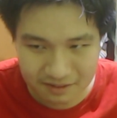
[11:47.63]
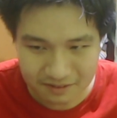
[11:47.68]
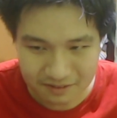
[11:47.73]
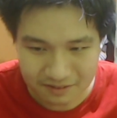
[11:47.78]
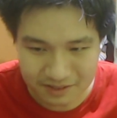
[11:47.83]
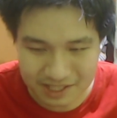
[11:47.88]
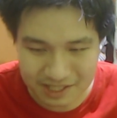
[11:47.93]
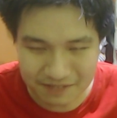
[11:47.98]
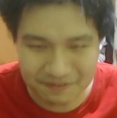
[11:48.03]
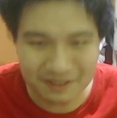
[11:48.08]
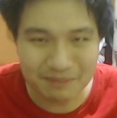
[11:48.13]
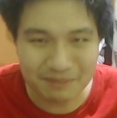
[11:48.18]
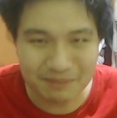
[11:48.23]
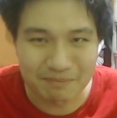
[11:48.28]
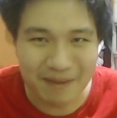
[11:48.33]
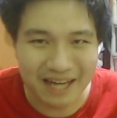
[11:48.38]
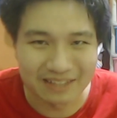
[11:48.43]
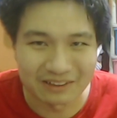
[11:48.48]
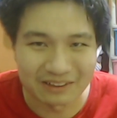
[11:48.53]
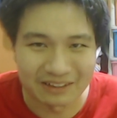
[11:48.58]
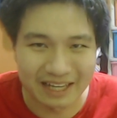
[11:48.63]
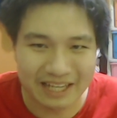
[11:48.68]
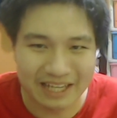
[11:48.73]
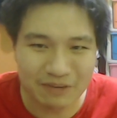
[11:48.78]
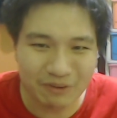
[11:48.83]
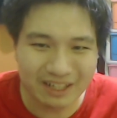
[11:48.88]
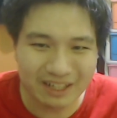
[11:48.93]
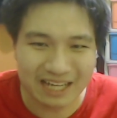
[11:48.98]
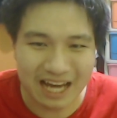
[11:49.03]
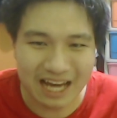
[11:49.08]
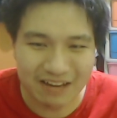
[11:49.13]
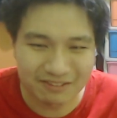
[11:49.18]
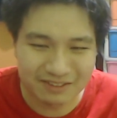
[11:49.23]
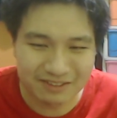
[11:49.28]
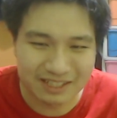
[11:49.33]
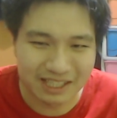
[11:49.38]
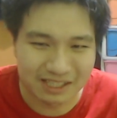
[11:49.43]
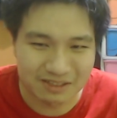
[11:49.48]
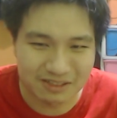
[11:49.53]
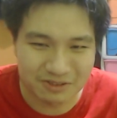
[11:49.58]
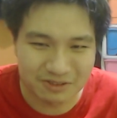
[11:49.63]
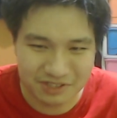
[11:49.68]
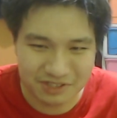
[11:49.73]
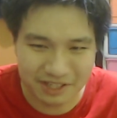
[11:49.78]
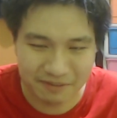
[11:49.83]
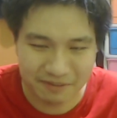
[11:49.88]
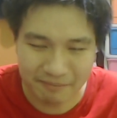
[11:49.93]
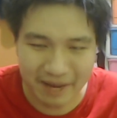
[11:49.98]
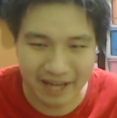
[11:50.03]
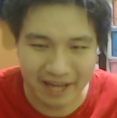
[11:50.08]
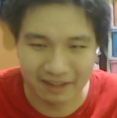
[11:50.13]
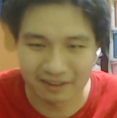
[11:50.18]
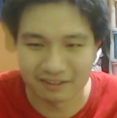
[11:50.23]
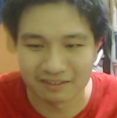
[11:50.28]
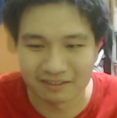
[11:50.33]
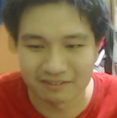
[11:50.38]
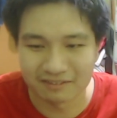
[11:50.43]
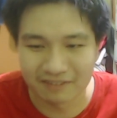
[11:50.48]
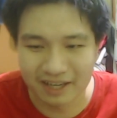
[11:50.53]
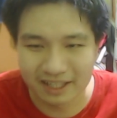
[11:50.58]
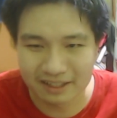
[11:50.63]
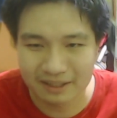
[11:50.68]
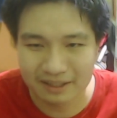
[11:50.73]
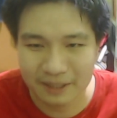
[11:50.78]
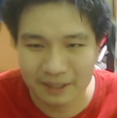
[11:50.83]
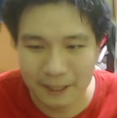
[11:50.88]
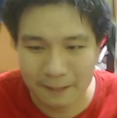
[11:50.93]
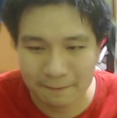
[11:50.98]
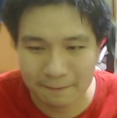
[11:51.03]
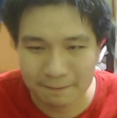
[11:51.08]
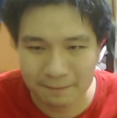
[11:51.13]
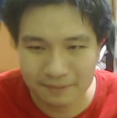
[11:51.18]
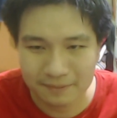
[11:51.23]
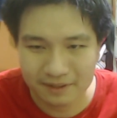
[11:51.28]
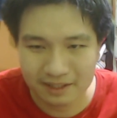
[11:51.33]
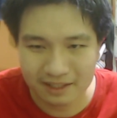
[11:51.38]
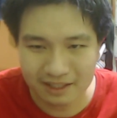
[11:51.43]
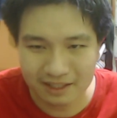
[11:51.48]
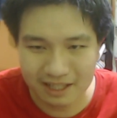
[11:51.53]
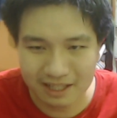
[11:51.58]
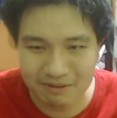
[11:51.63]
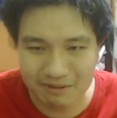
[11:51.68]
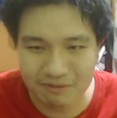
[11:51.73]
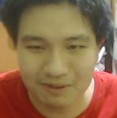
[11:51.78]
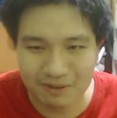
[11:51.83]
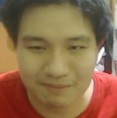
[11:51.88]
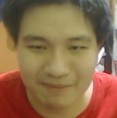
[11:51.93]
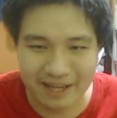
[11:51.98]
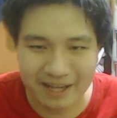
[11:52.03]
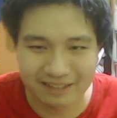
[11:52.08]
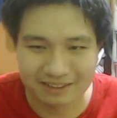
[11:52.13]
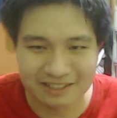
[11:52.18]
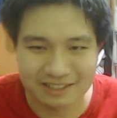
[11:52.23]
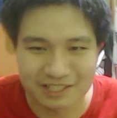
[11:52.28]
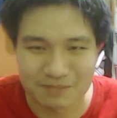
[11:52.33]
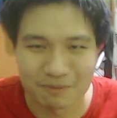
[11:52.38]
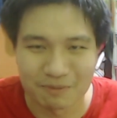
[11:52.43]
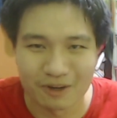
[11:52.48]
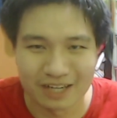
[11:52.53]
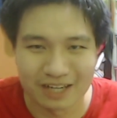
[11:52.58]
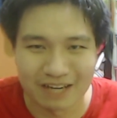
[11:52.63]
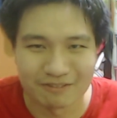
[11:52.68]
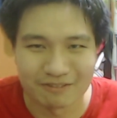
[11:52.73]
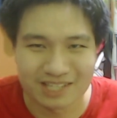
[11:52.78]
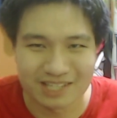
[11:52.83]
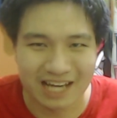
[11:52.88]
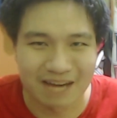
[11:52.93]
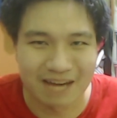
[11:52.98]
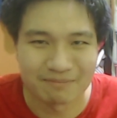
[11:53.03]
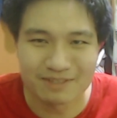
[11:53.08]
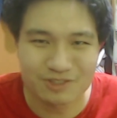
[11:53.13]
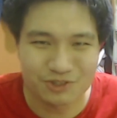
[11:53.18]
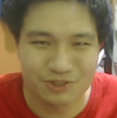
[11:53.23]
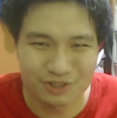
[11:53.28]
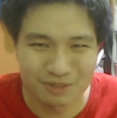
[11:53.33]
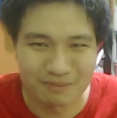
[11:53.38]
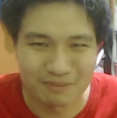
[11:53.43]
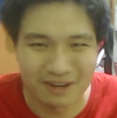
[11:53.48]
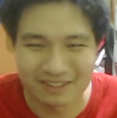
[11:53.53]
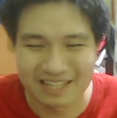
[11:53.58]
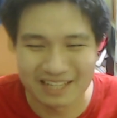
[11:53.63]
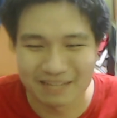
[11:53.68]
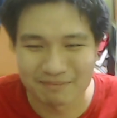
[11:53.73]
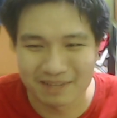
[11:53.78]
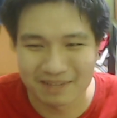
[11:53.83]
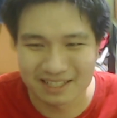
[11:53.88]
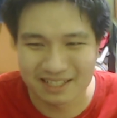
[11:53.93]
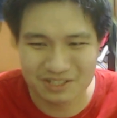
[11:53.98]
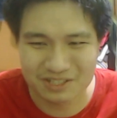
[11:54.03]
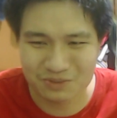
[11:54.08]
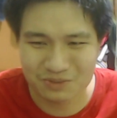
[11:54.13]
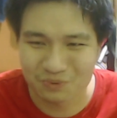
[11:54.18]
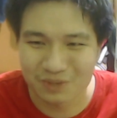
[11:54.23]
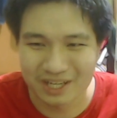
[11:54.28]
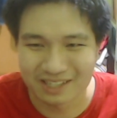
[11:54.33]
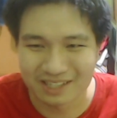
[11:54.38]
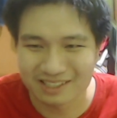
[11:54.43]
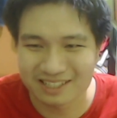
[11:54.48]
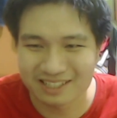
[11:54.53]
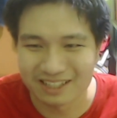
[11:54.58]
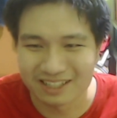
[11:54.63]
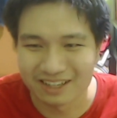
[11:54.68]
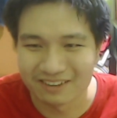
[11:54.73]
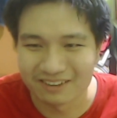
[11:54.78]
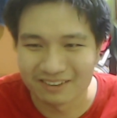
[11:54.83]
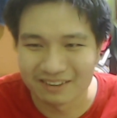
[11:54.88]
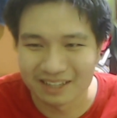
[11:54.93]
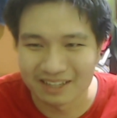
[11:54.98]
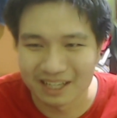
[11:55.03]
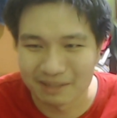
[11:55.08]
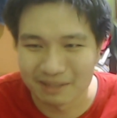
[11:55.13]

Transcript: Yes, I feel bad though. Like, he went out there to save Mangle, right? Even when Mangle kissed Bonnie, I was like, I'm not sure about that, man. This is weird, you know?